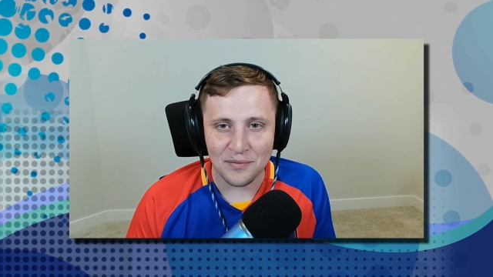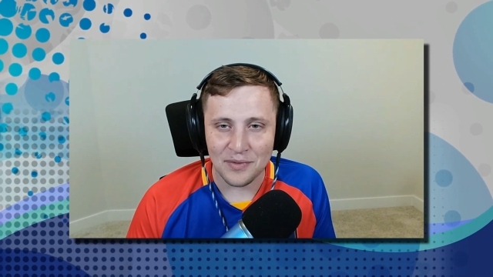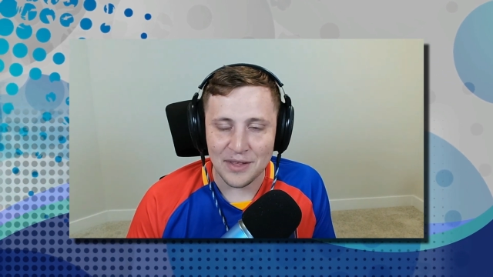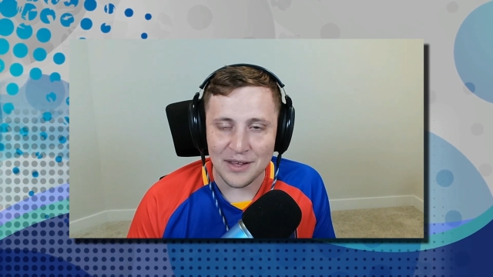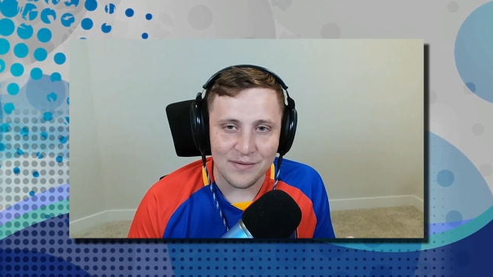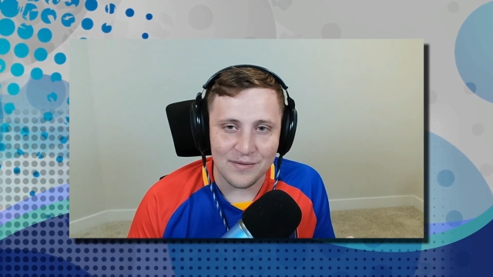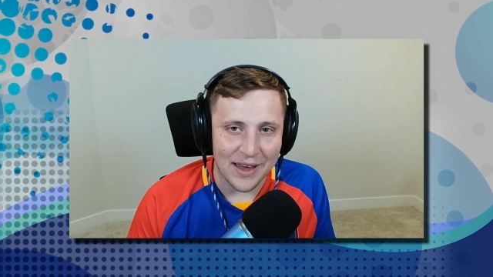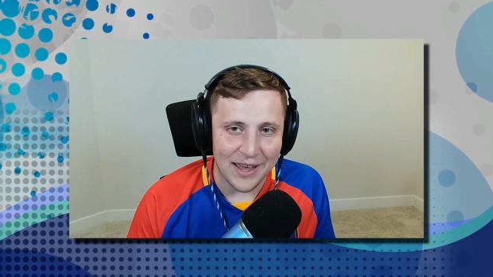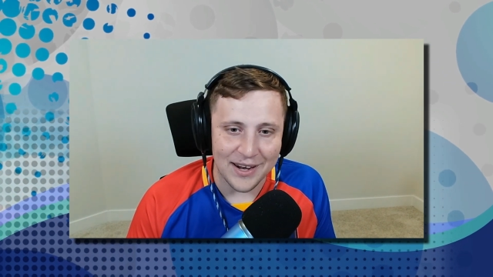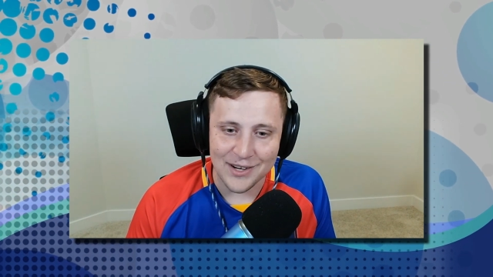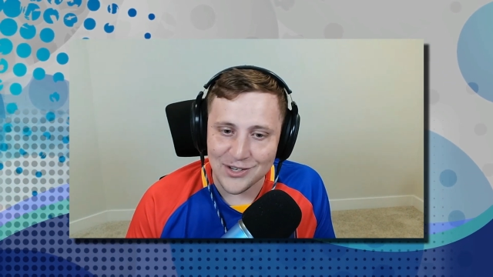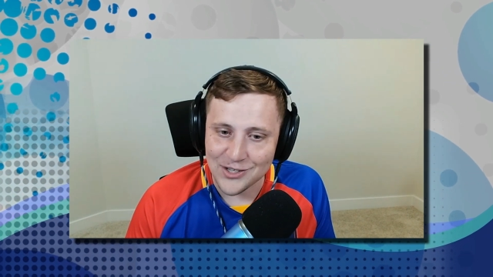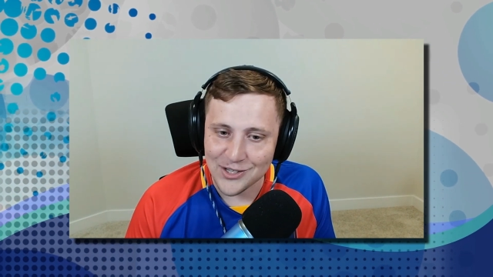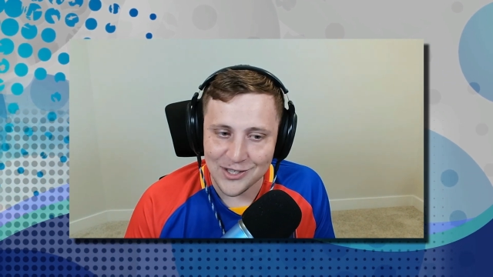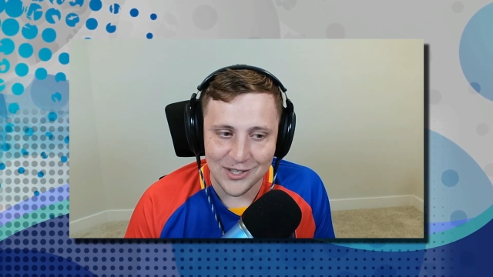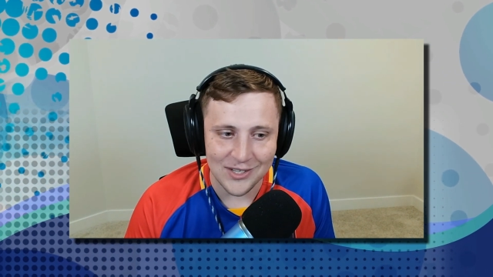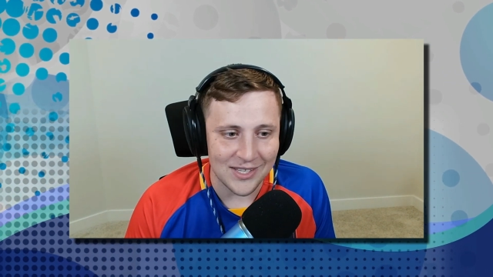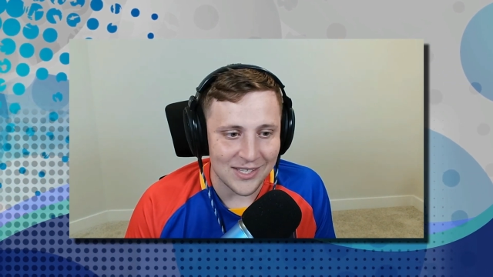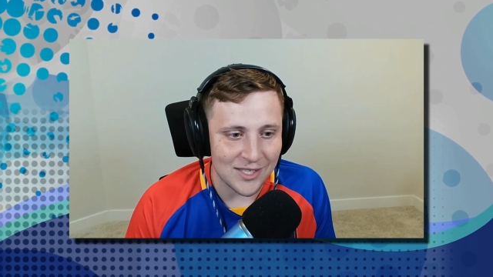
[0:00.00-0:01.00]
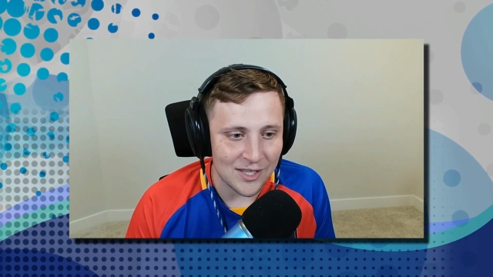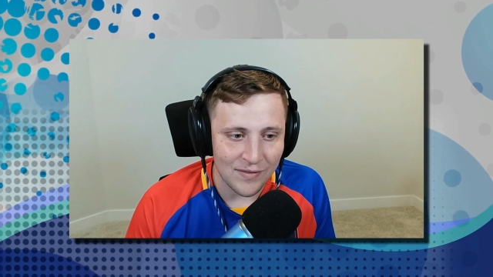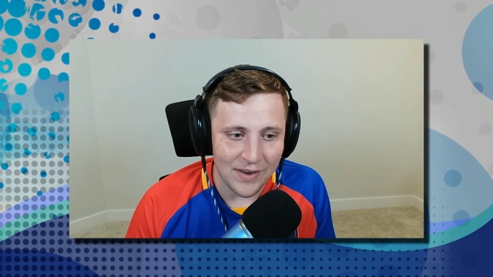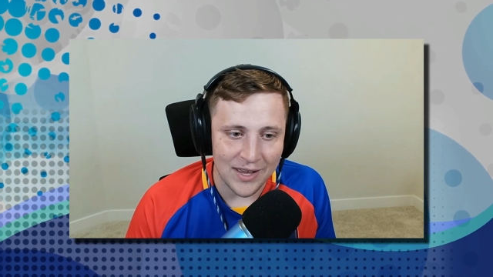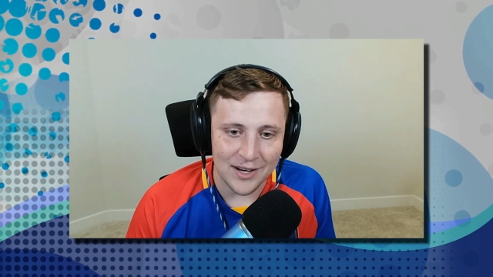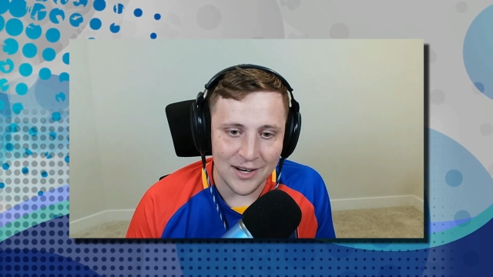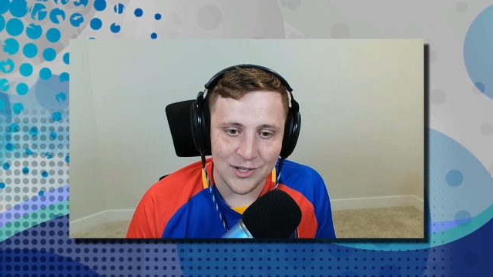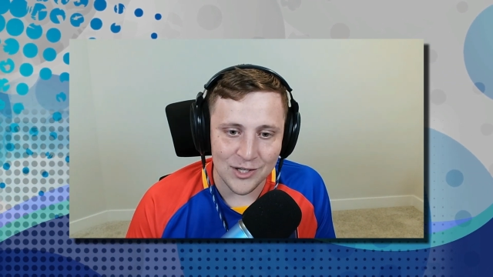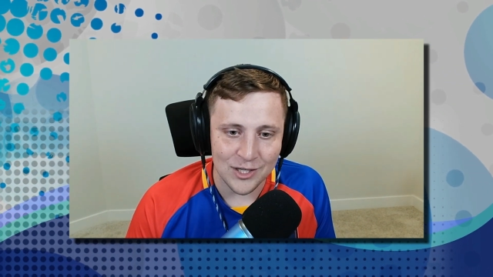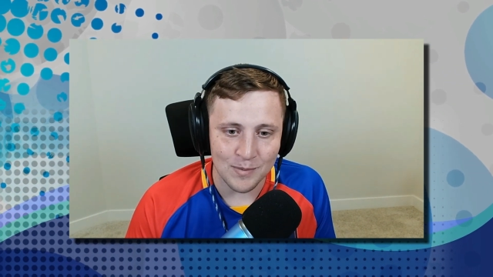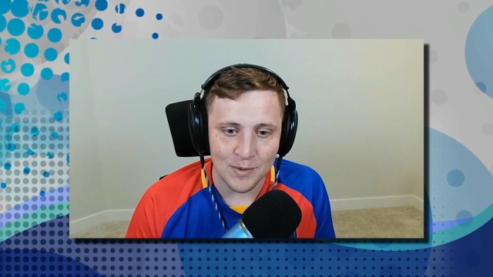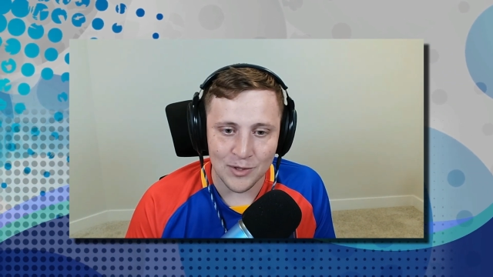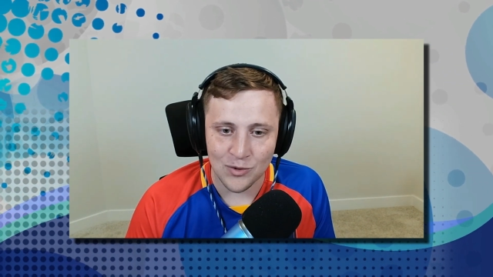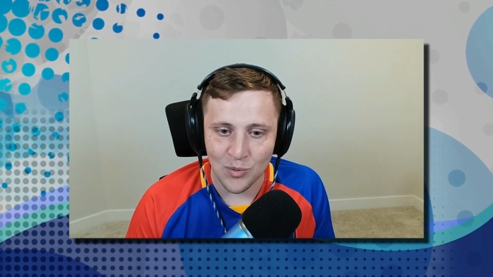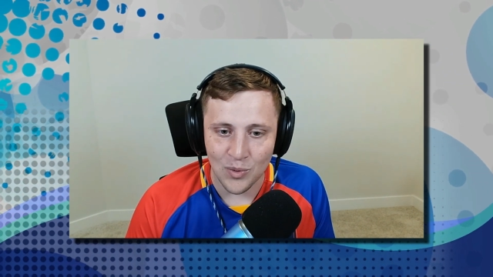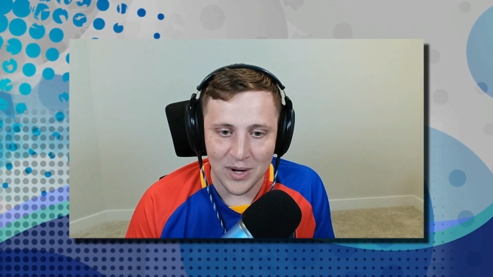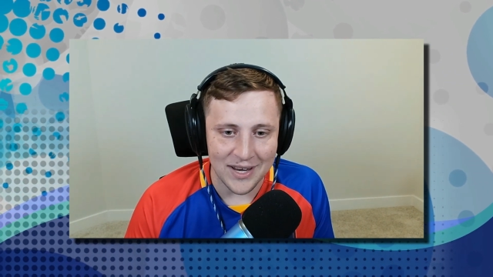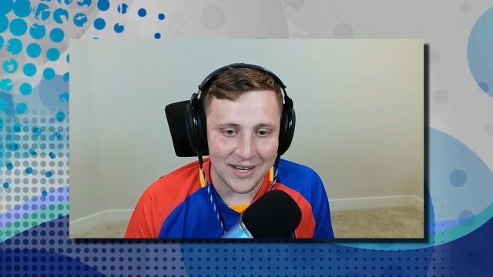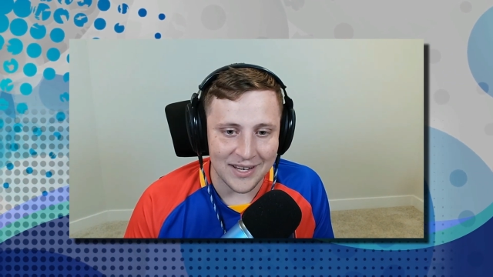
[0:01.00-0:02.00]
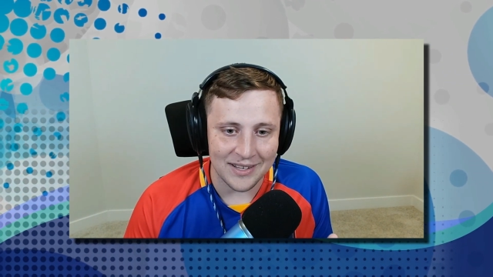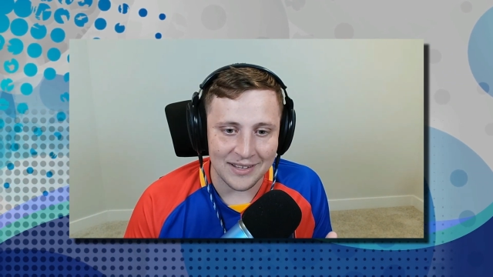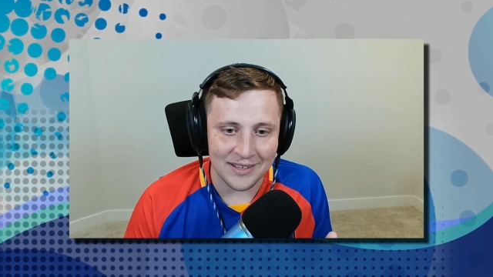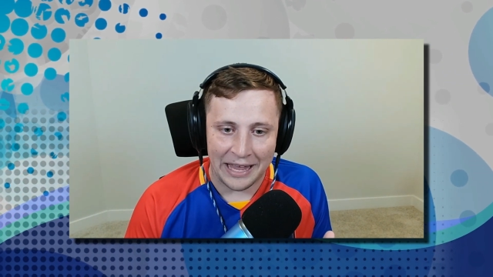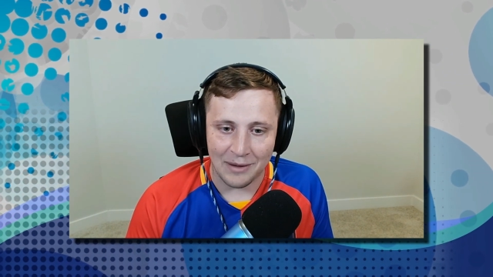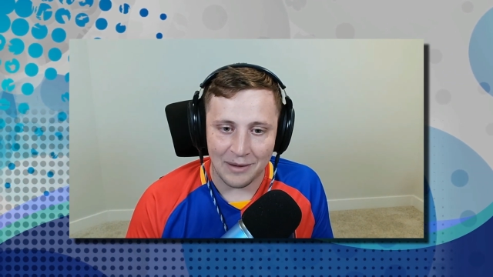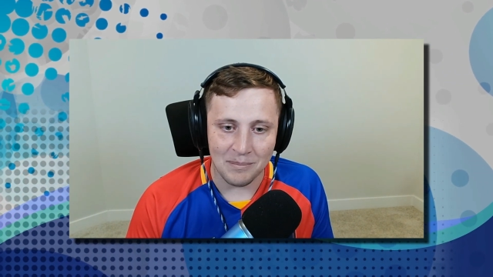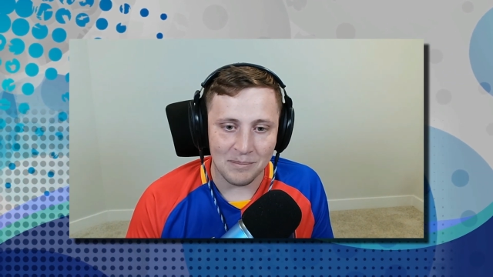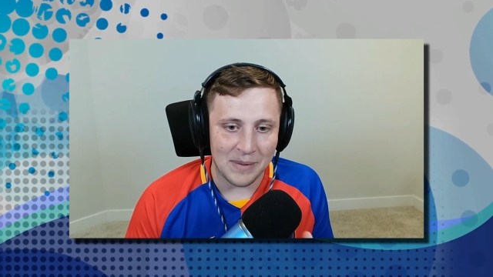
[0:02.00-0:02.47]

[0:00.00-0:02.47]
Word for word: the advantages and disadvantages between like